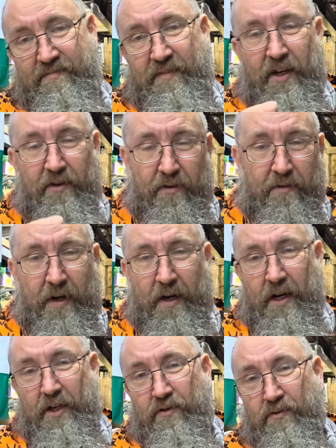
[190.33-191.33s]

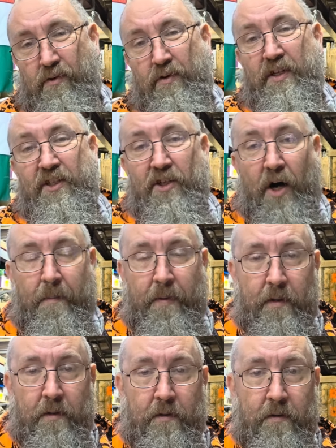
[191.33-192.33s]
I should call it
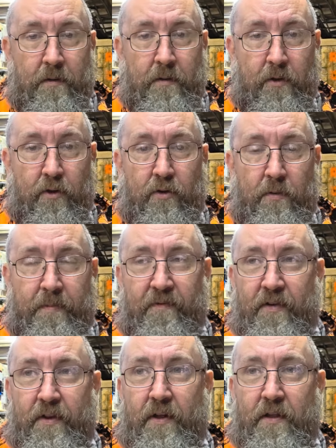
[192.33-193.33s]

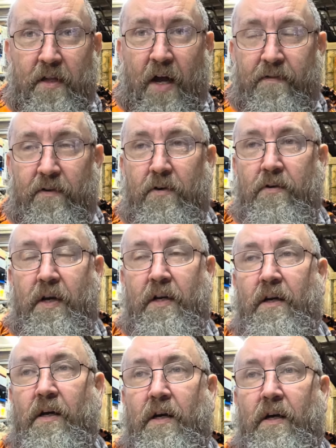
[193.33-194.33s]
sub-group within knife throwing,